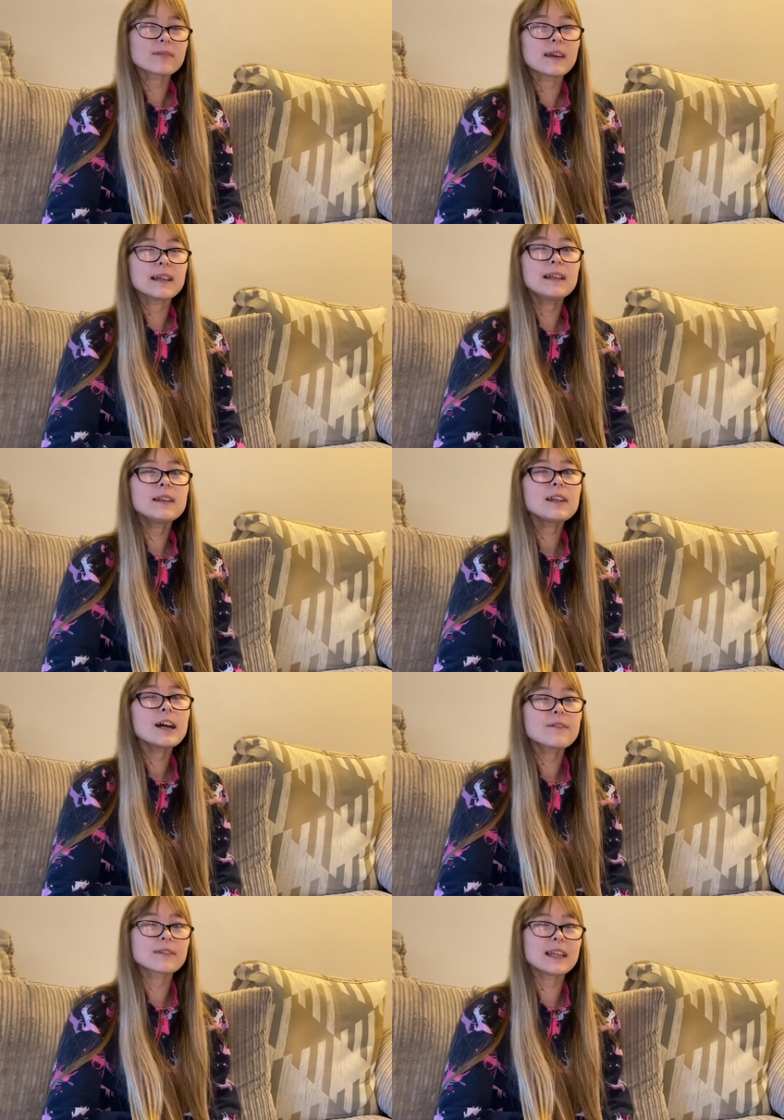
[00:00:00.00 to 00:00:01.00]
And I
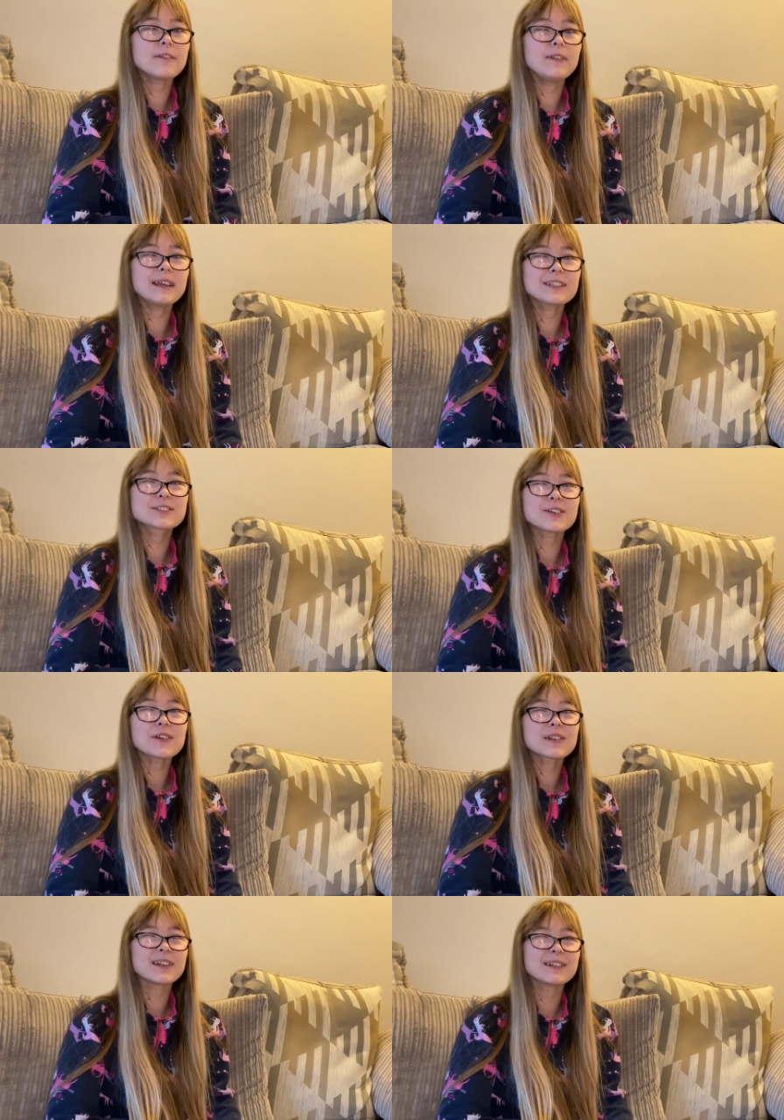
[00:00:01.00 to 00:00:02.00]
love their vegan
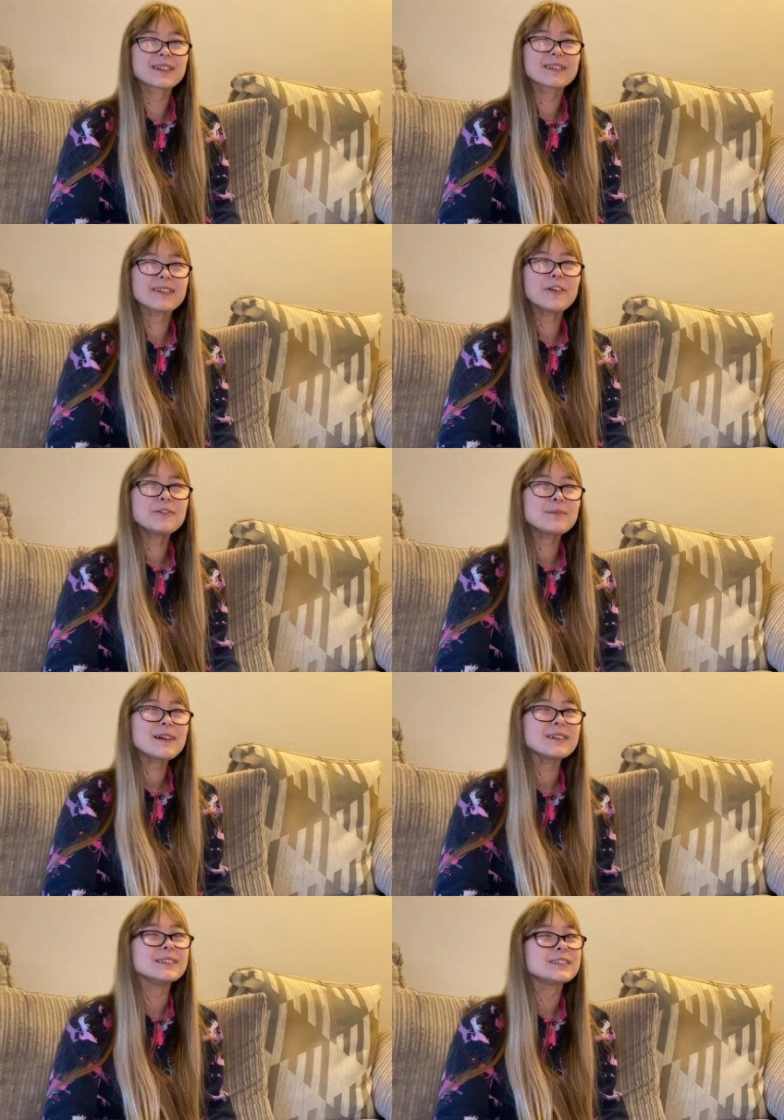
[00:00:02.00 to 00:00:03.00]
chocolate so
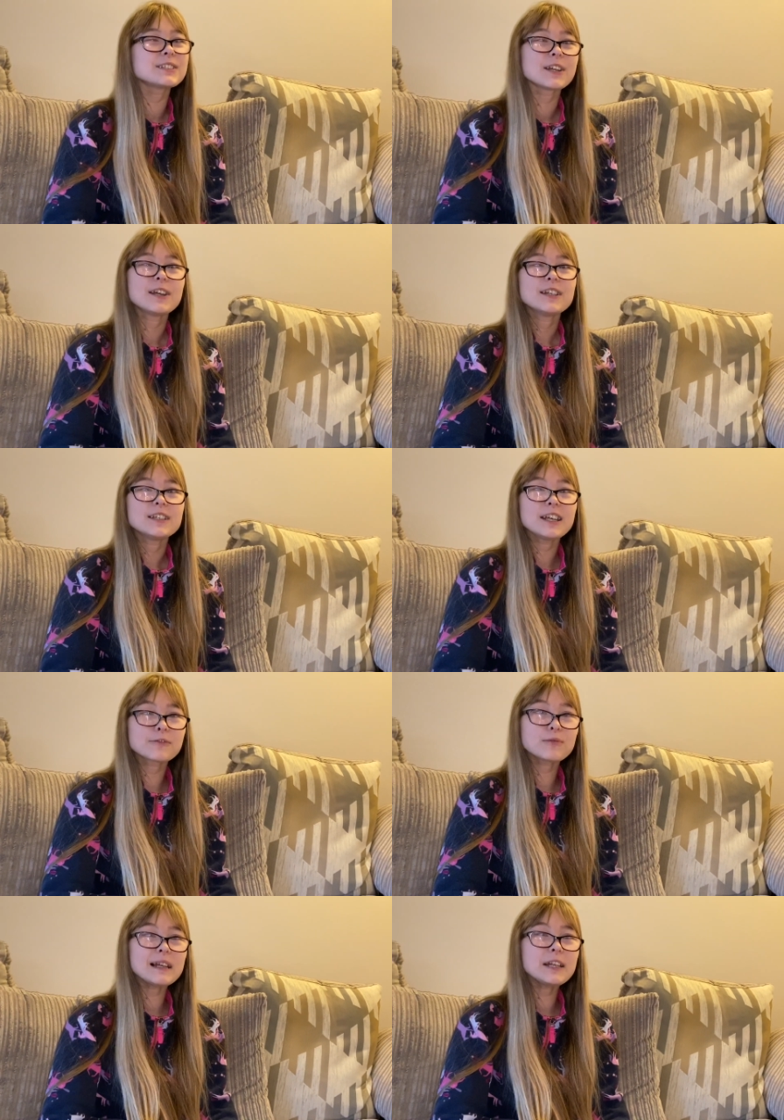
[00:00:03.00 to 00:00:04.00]
much. It's
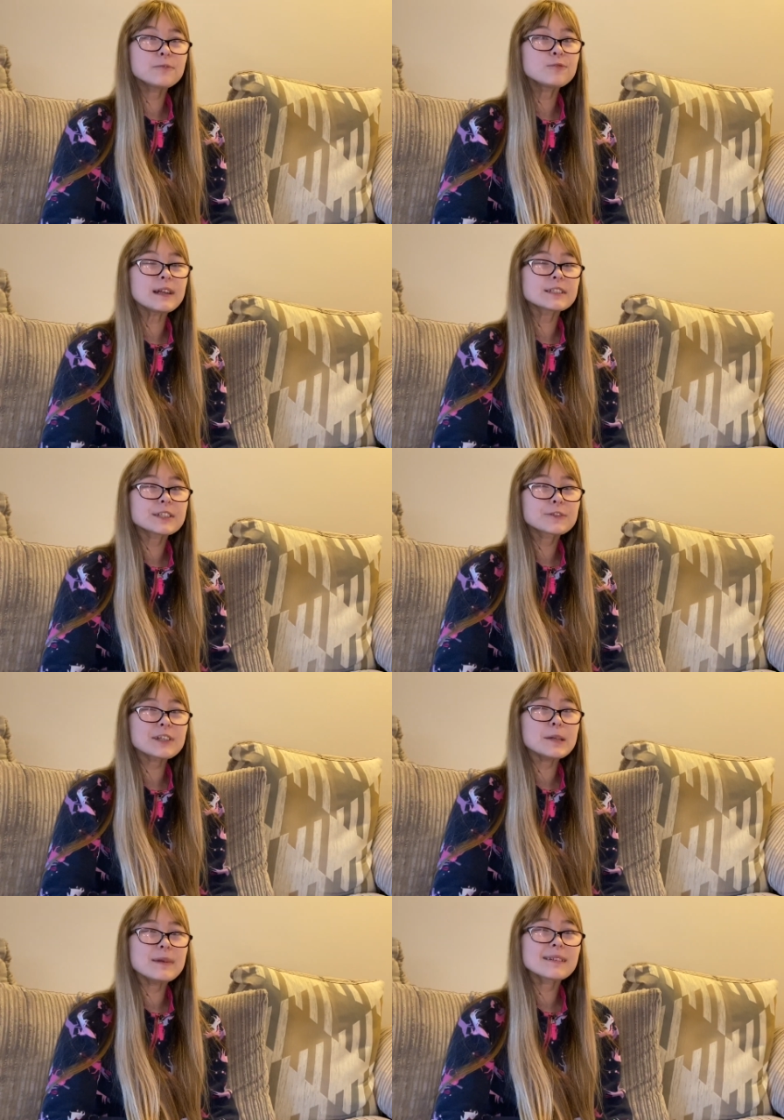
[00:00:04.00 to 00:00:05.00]
really rich and
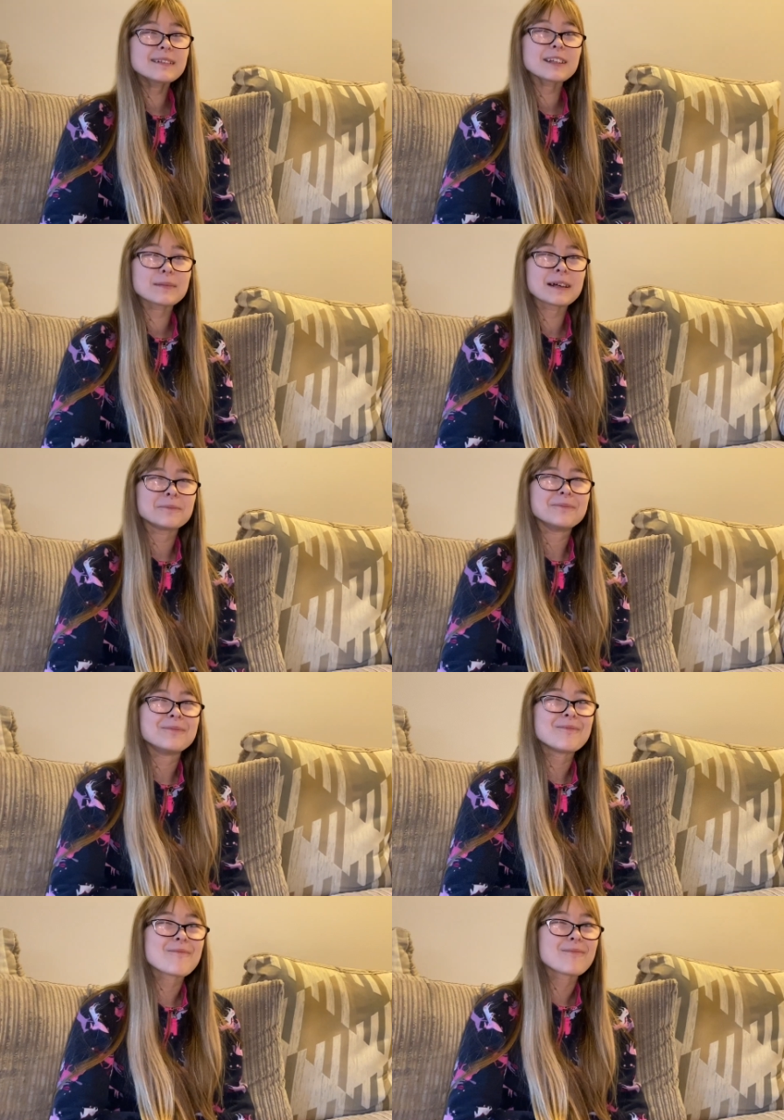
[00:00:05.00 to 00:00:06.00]
creamy, isn't it, ma'am? It's